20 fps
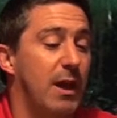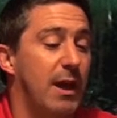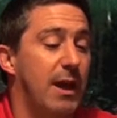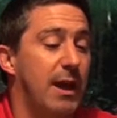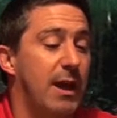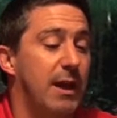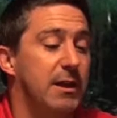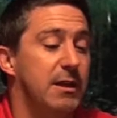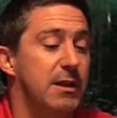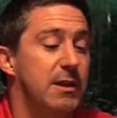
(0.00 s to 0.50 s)

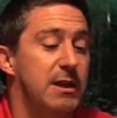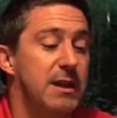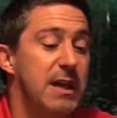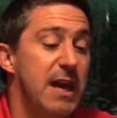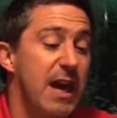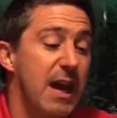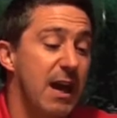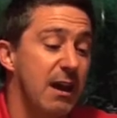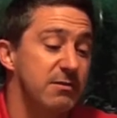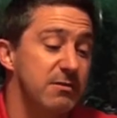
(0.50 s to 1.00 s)

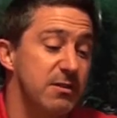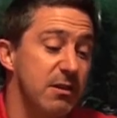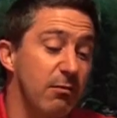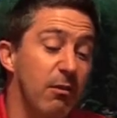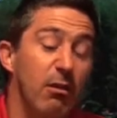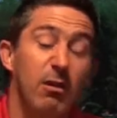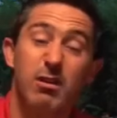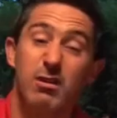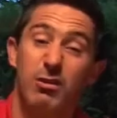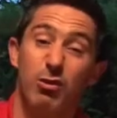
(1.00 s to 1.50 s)
Yeah,
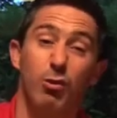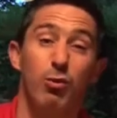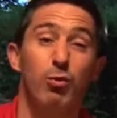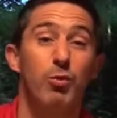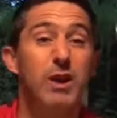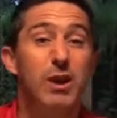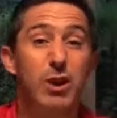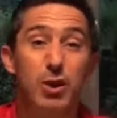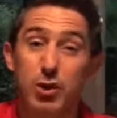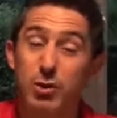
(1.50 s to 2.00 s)
so I thought
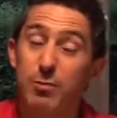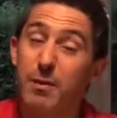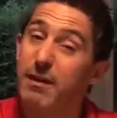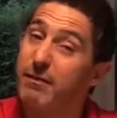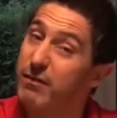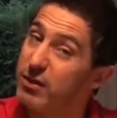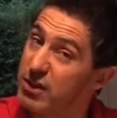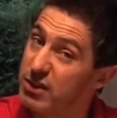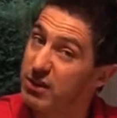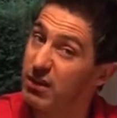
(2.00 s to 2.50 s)
we could do a bit
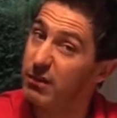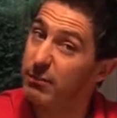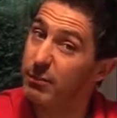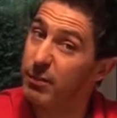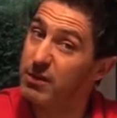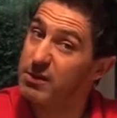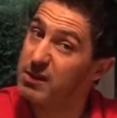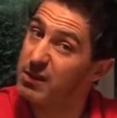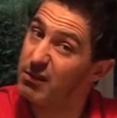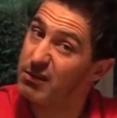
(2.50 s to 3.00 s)
of a
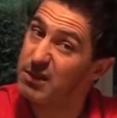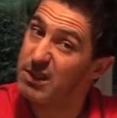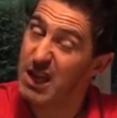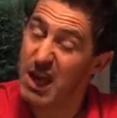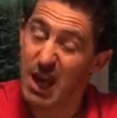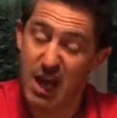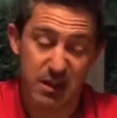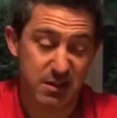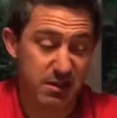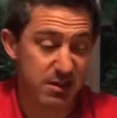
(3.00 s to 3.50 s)
side-by-side
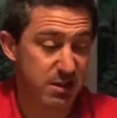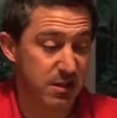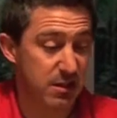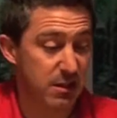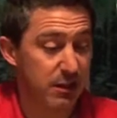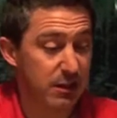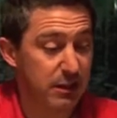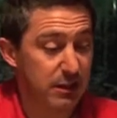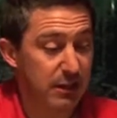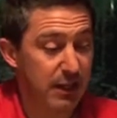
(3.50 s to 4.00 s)
test.
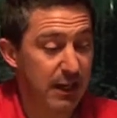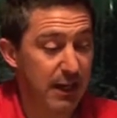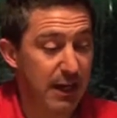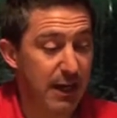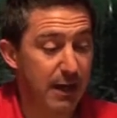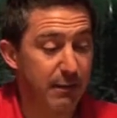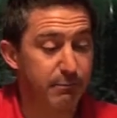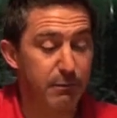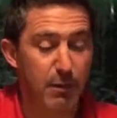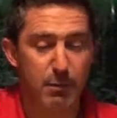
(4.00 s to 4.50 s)

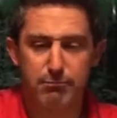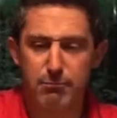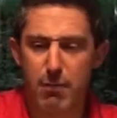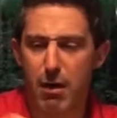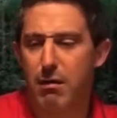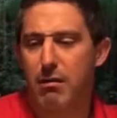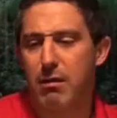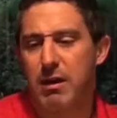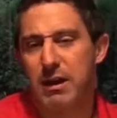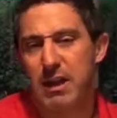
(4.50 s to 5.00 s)

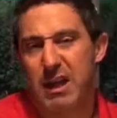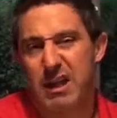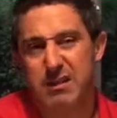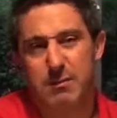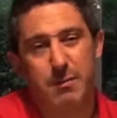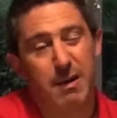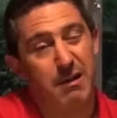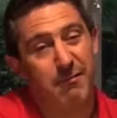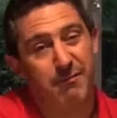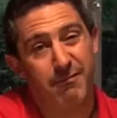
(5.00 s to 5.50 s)
Mine is
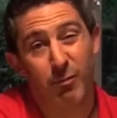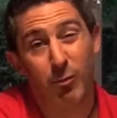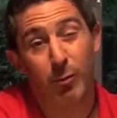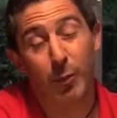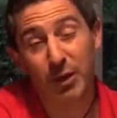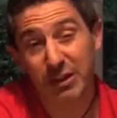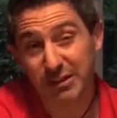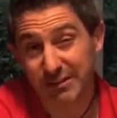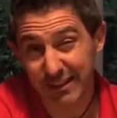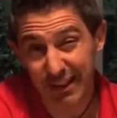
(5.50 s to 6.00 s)
about
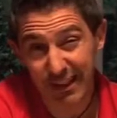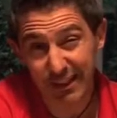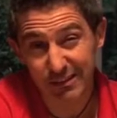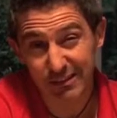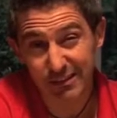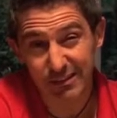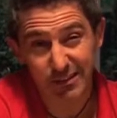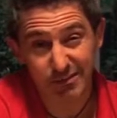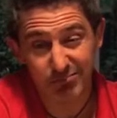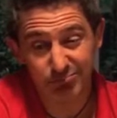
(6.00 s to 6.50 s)

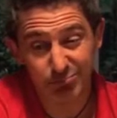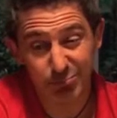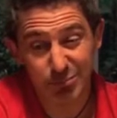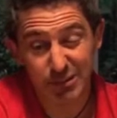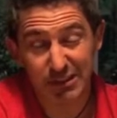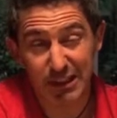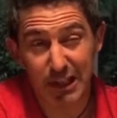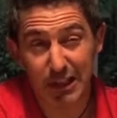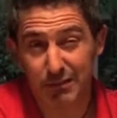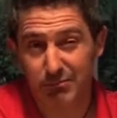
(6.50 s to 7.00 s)

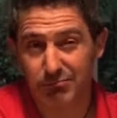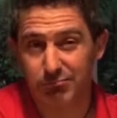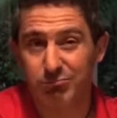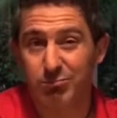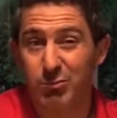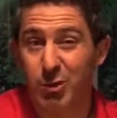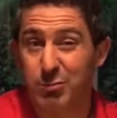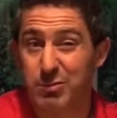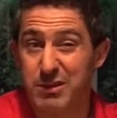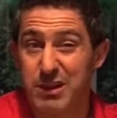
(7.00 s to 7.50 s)
4.6%,
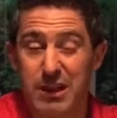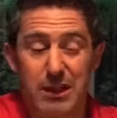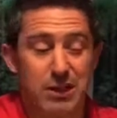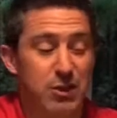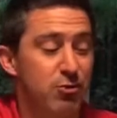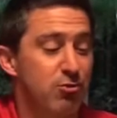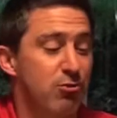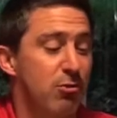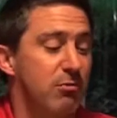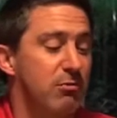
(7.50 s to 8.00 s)
not particularly
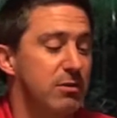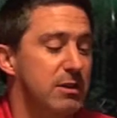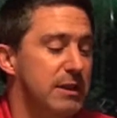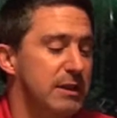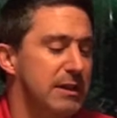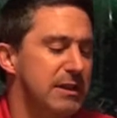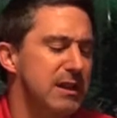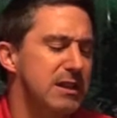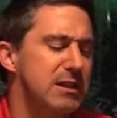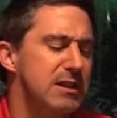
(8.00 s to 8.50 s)
strong.
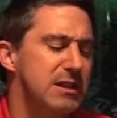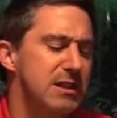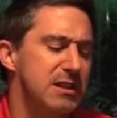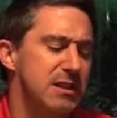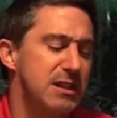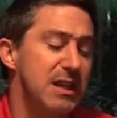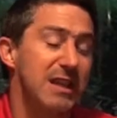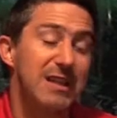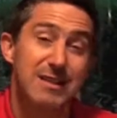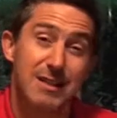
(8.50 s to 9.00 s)
This is
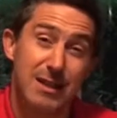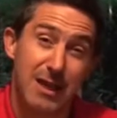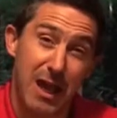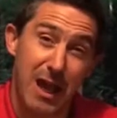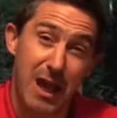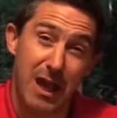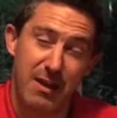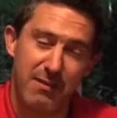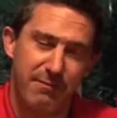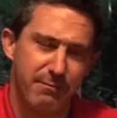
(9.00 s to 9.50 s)

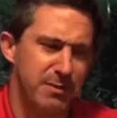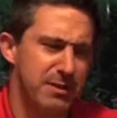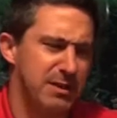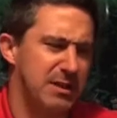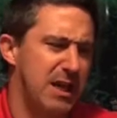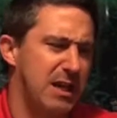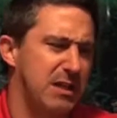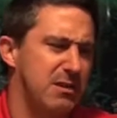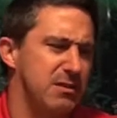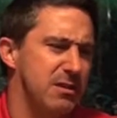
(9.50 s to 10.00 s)

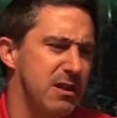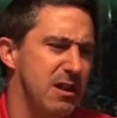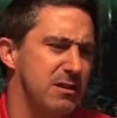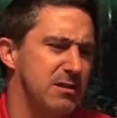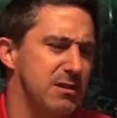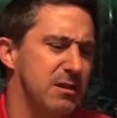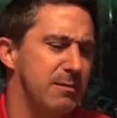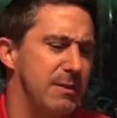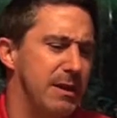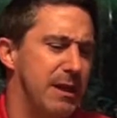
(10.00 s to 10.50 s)
6.5%, so that's
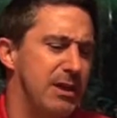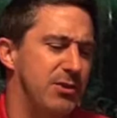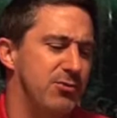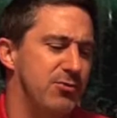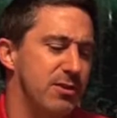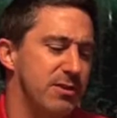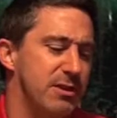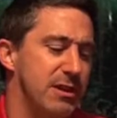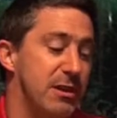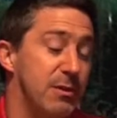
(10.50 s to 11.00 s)
going to be an
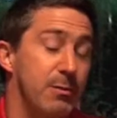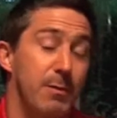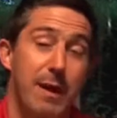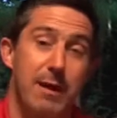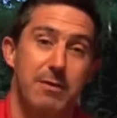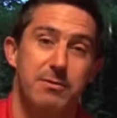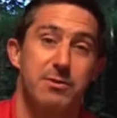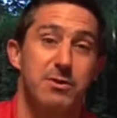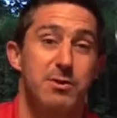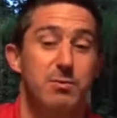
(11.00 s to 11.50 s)
interesting
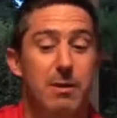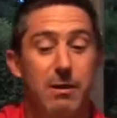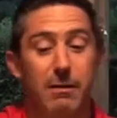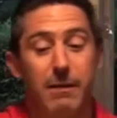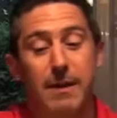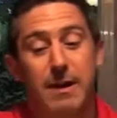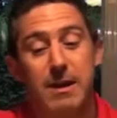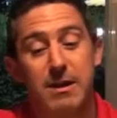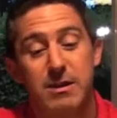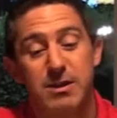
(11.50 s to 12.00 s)
comparison as
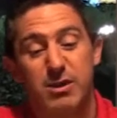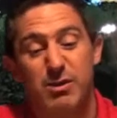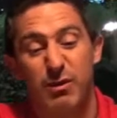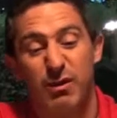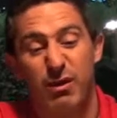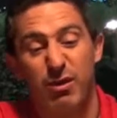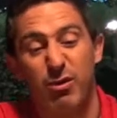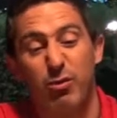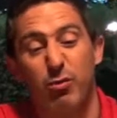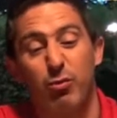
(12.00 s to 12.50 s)
well. So I
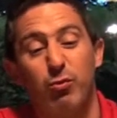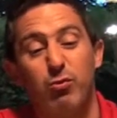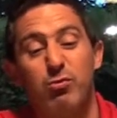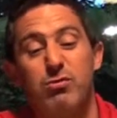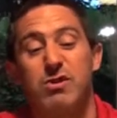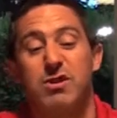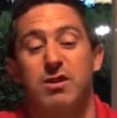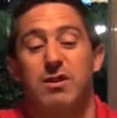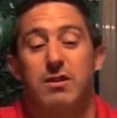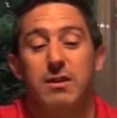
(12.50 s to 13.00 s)

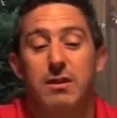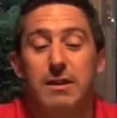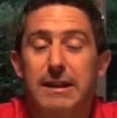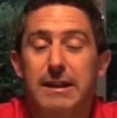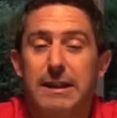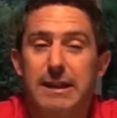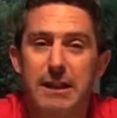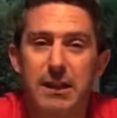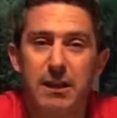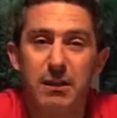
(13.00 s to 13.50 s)
thought
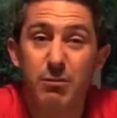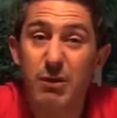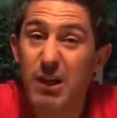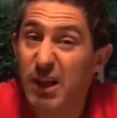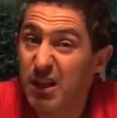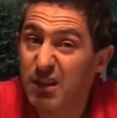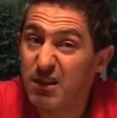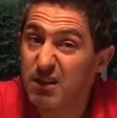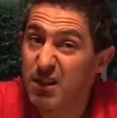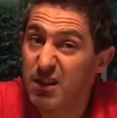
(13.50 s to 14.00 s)
we
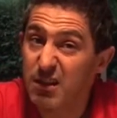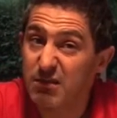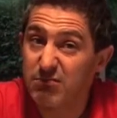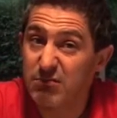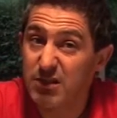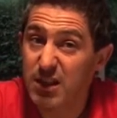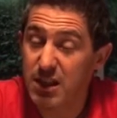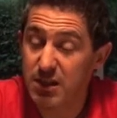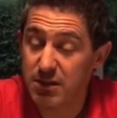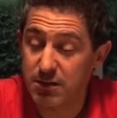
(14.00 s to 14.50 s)
could
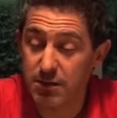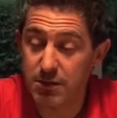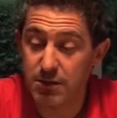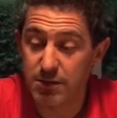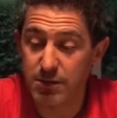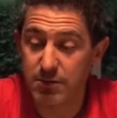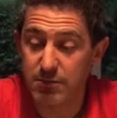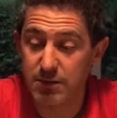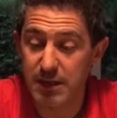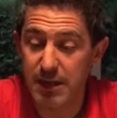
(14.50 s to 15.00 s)
test the
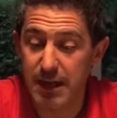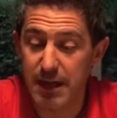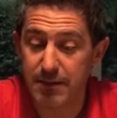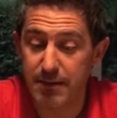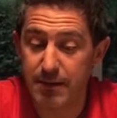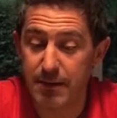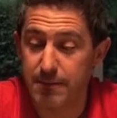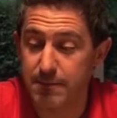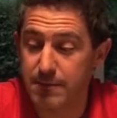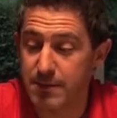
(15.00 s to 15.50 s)
two
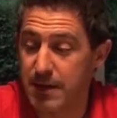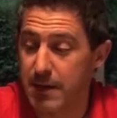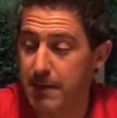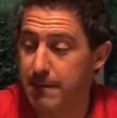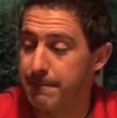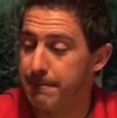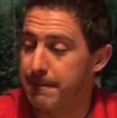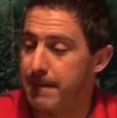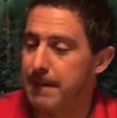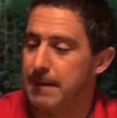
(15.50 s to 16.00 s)
together.
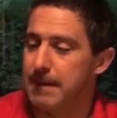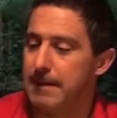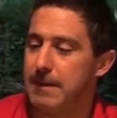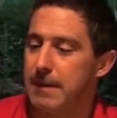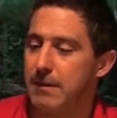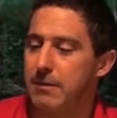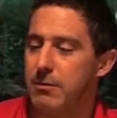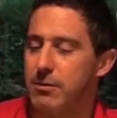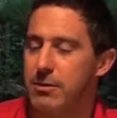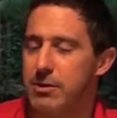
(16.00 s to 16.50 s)
So
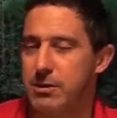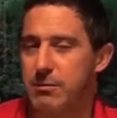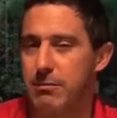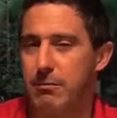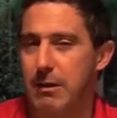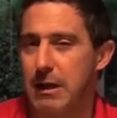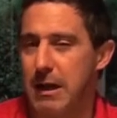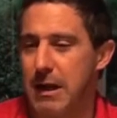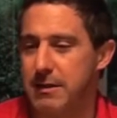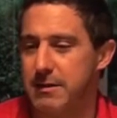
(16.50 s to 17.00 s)
got the 2
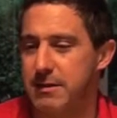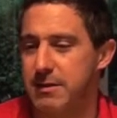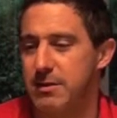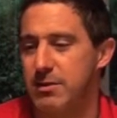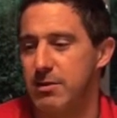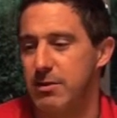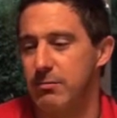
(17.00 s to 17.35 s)
old glasses.